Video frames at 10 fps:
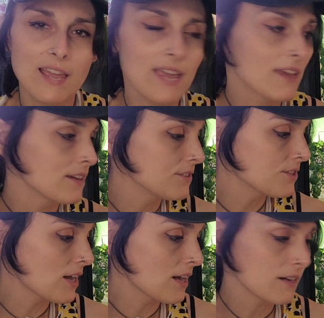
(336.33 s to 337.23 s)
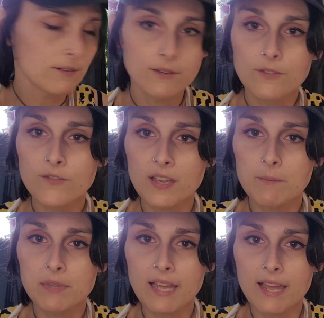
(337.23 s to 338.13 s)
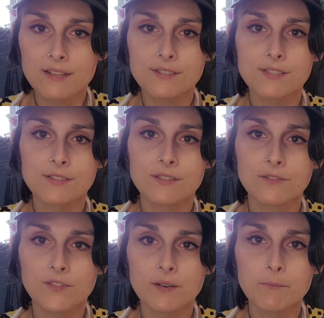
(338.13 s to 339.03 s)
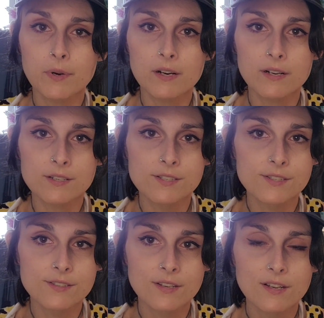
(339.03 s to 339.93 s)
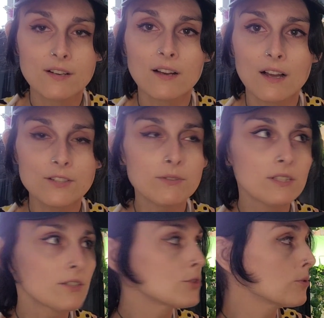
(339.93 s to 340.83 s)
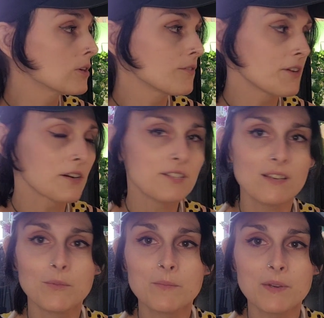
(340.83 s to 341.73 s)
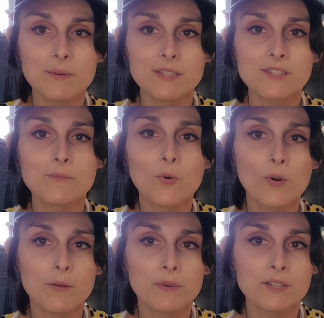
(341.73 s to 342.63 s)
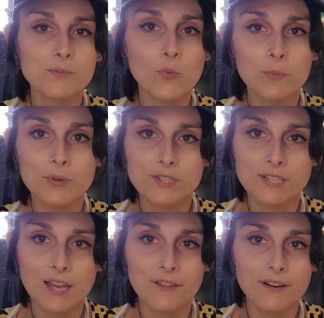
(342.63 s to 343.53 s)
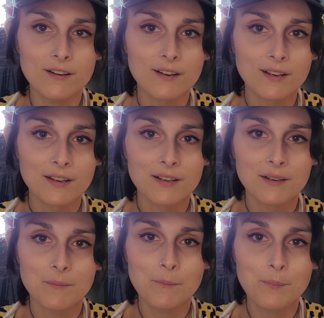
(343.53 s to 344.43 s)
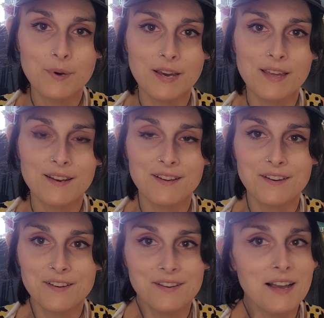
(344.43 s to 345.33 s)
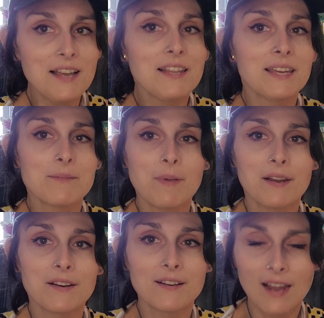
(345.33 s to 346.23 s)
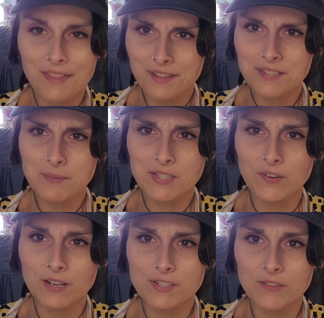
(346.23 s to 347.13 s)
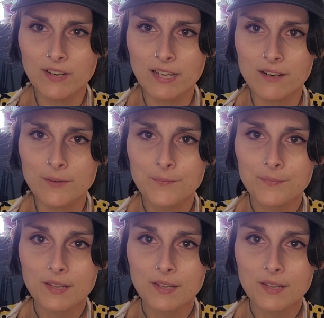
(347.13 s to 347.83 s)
and fake plants, fun birds. I'll do a little tour of the art table maybe at some point when it's more put together, but I like it better. I think this makes for a nicer video.